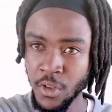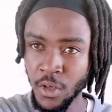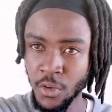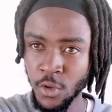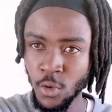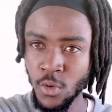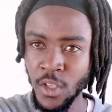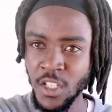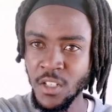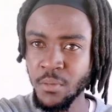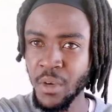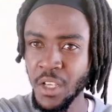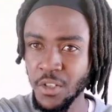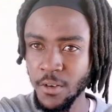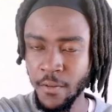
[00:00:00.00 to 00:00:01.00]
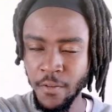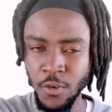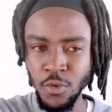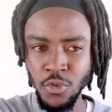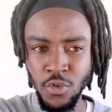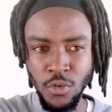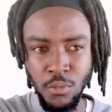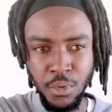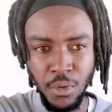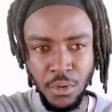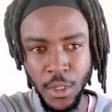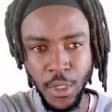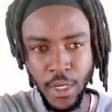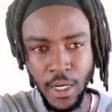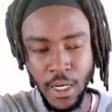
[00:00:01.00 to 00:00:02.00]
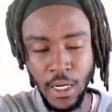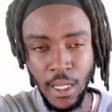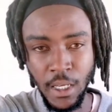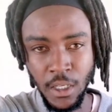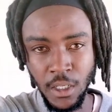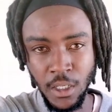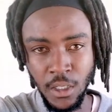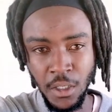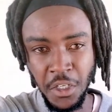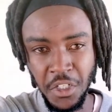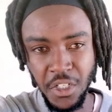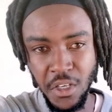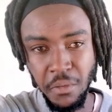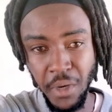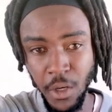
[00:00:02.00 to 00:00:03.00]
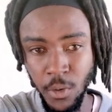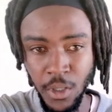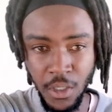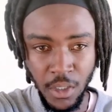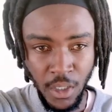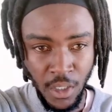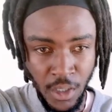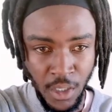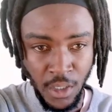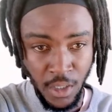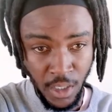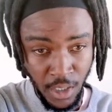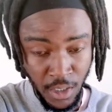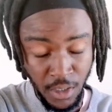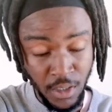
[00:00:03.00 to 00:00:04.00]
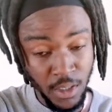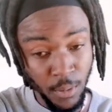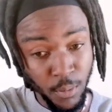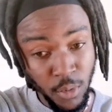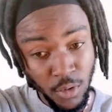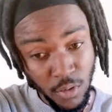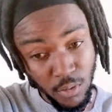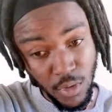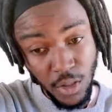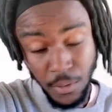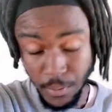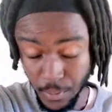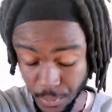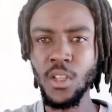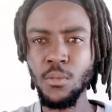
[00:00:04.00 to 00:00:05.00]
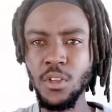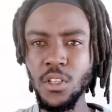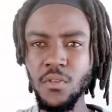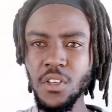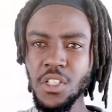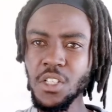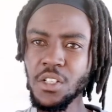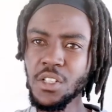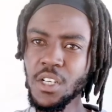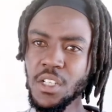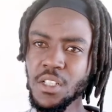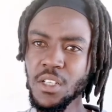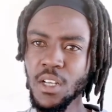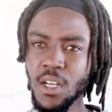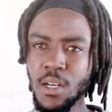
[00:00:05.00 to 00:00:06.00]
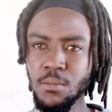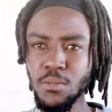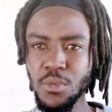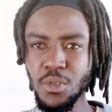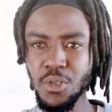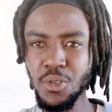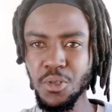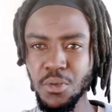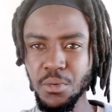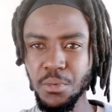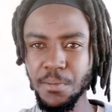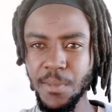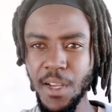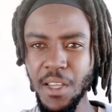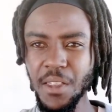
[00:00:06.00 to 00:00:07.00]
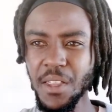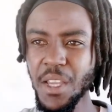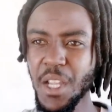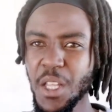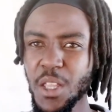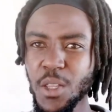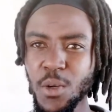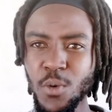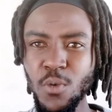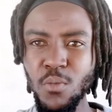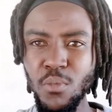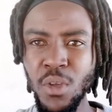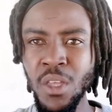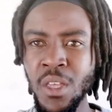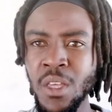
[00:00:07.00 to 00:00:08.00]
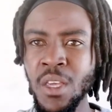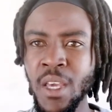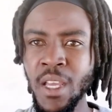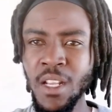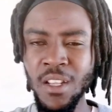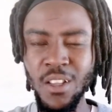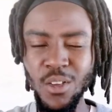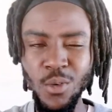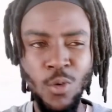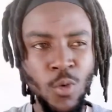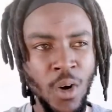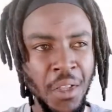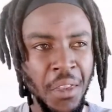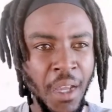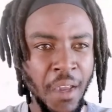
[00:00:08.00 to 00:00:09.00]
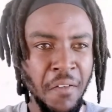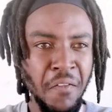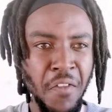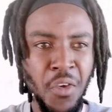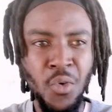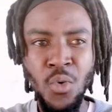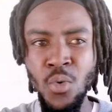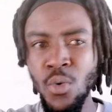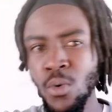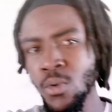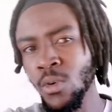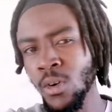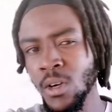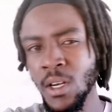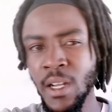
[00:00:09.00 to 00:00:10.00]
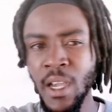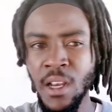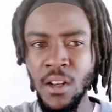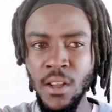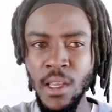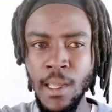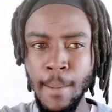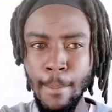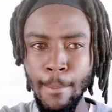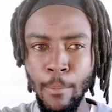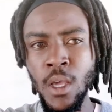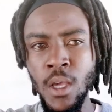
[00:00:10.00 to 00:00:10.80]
the space of YouTube. Yeah, like they see my work there and then they support me. The motivation just comes, I think, through me and through what I view online there.